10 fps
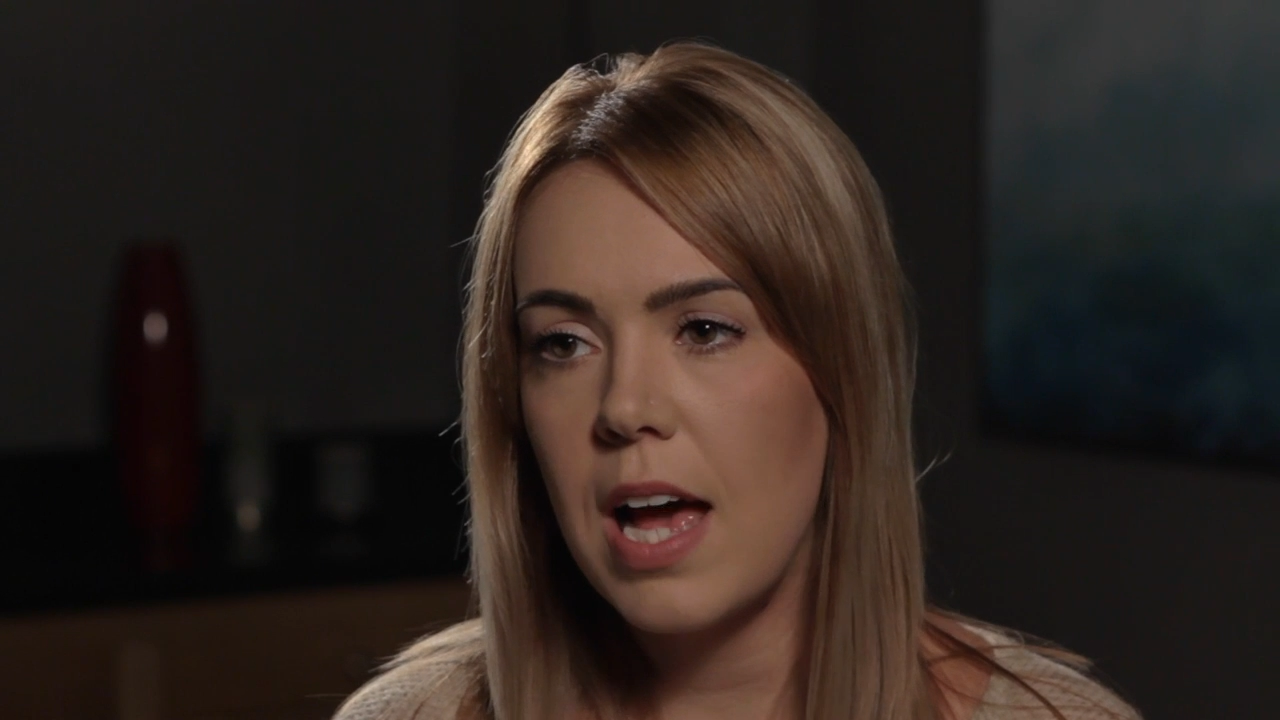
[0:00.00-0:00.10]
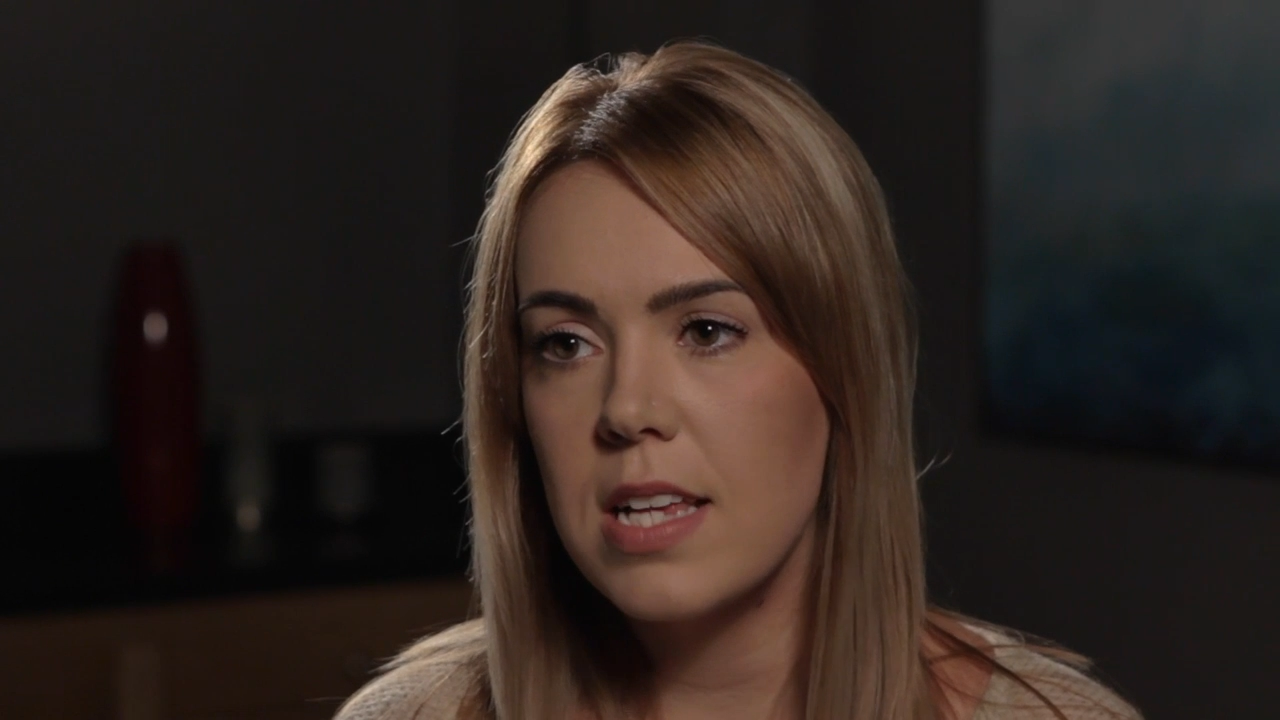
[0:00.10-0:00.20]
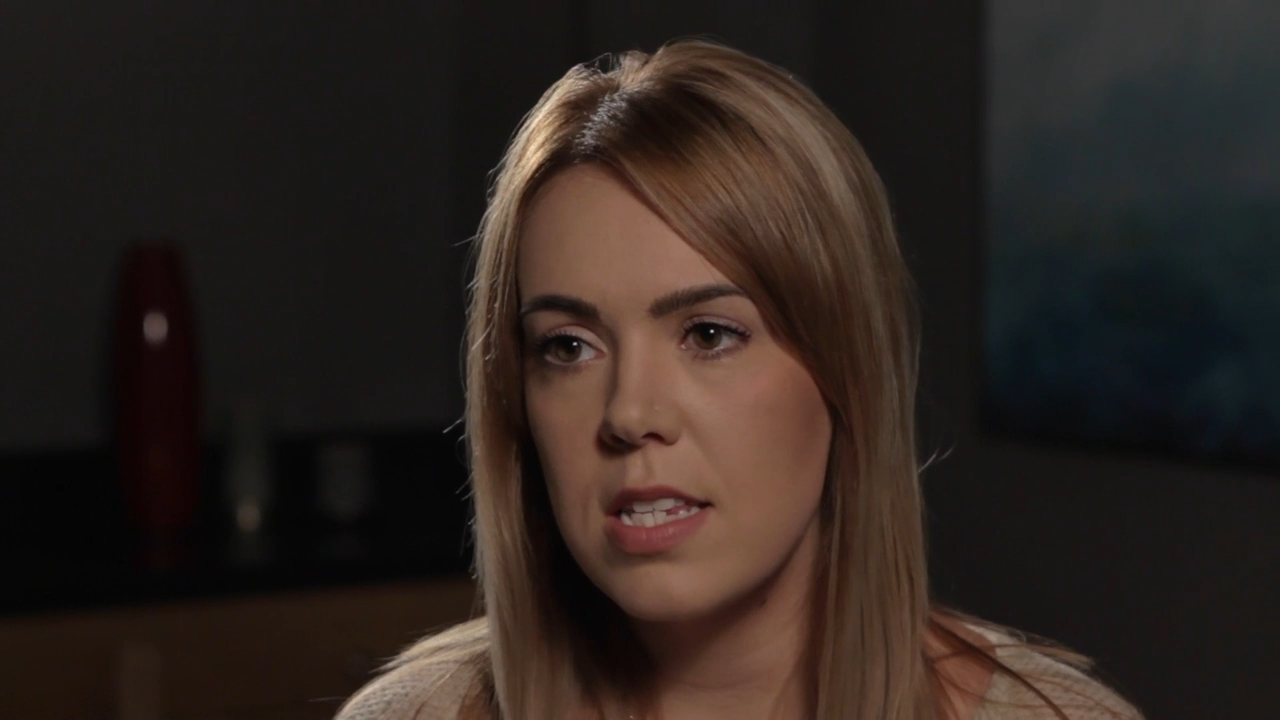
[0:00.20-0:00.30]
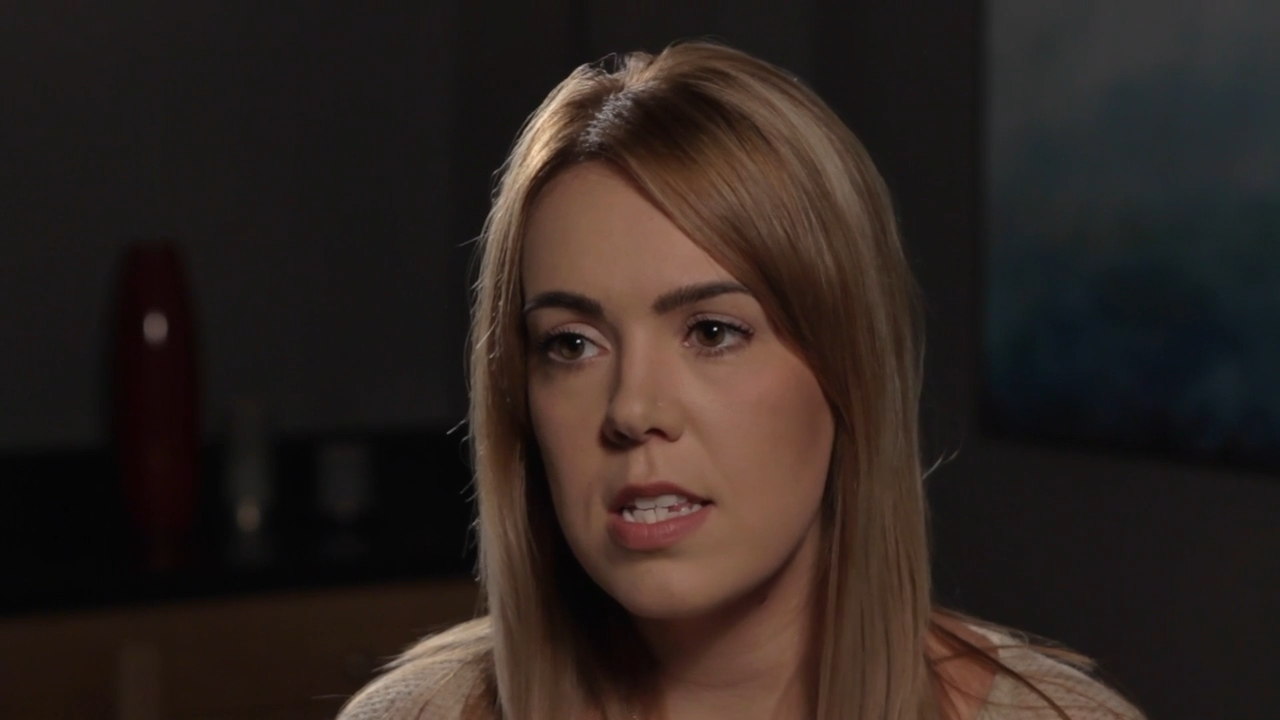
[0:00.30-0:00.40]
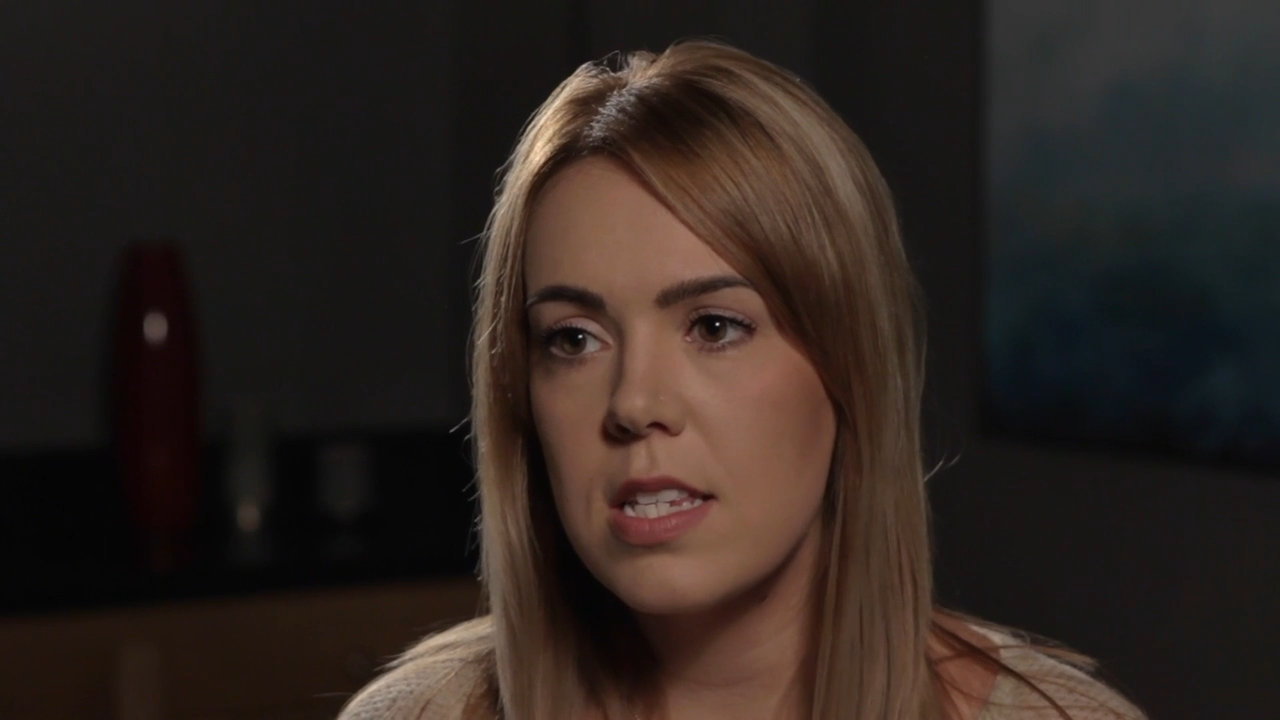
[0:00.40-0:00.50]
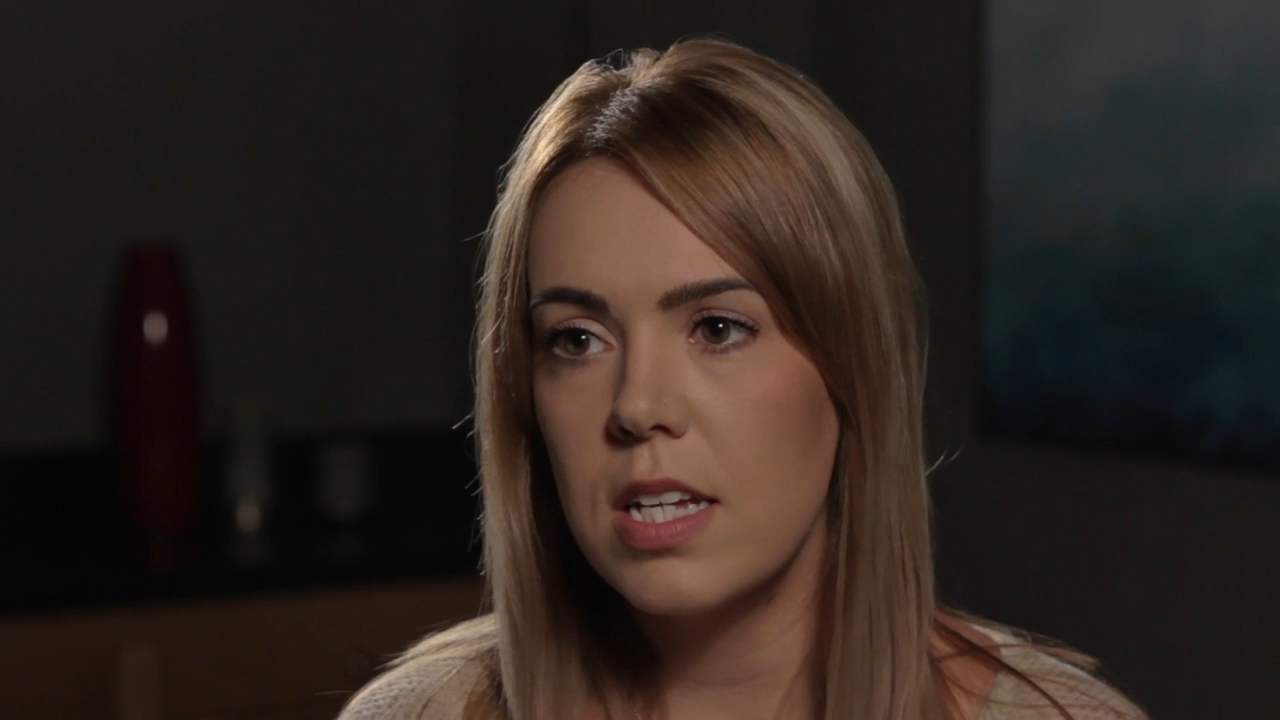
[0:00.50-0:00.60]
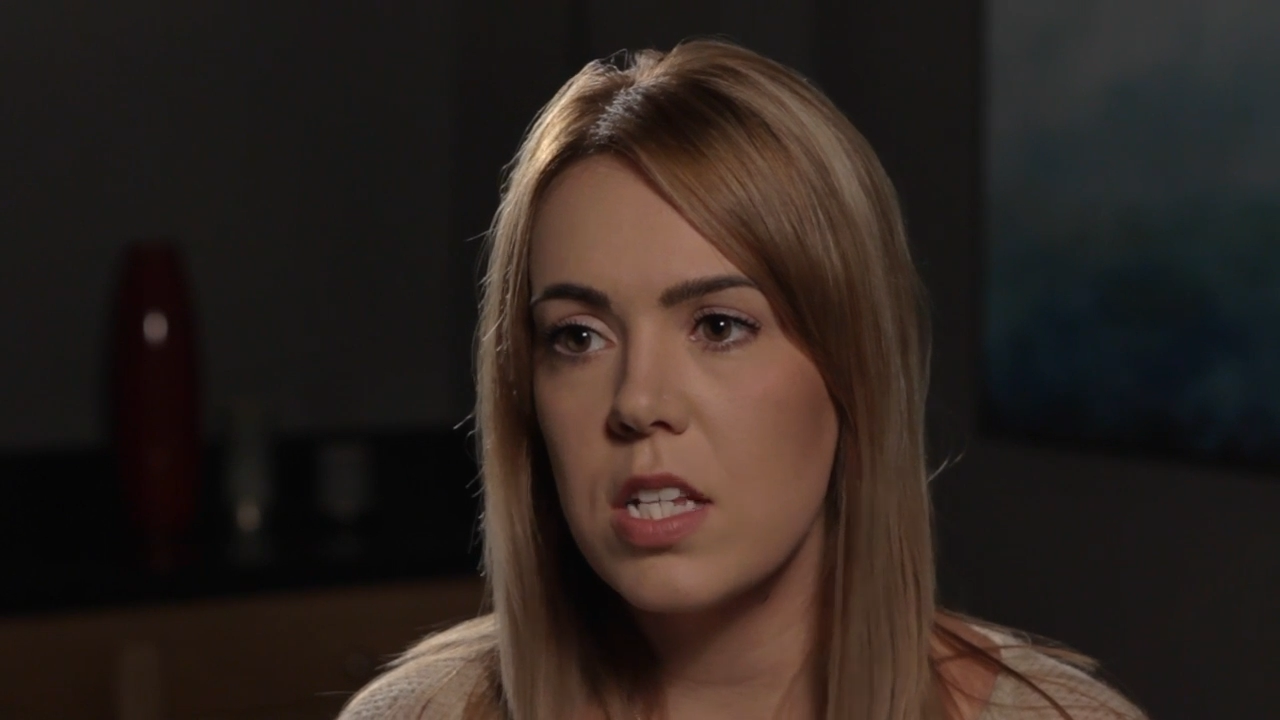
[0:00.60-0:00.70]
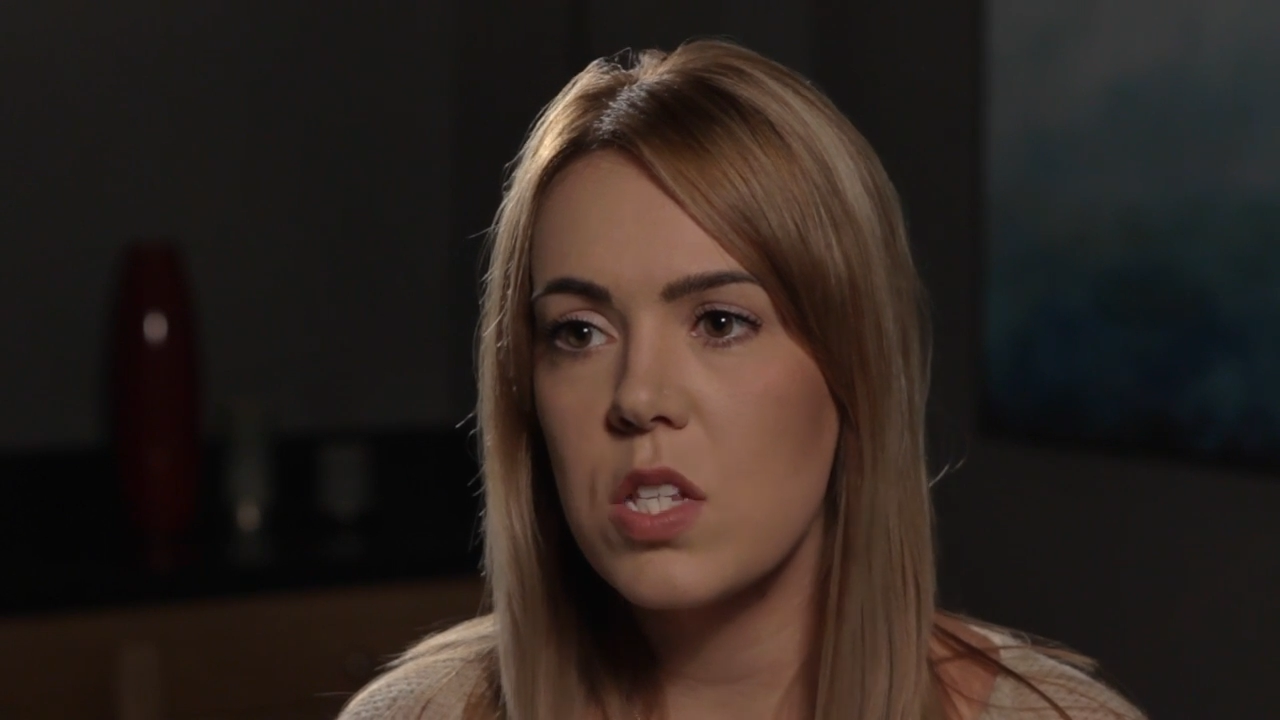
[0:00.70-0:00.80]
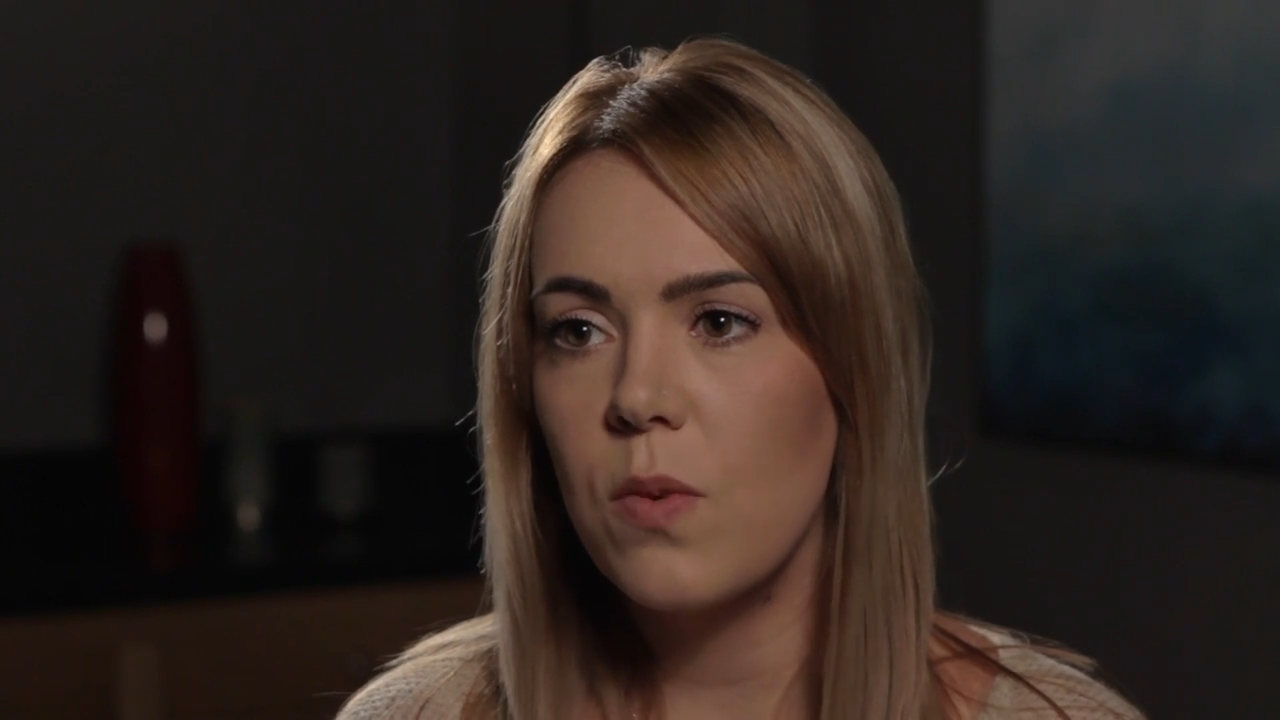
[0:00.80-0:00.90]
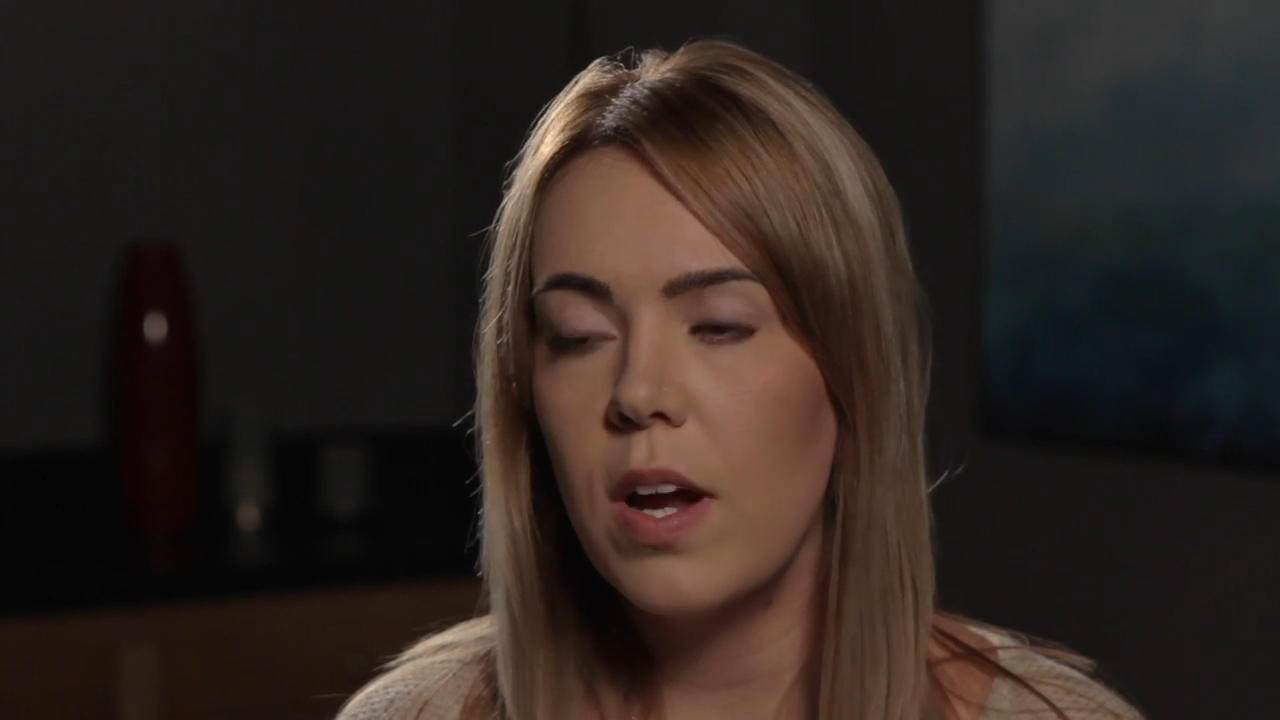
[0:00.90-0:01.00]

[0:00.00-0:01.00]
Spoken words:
as it sits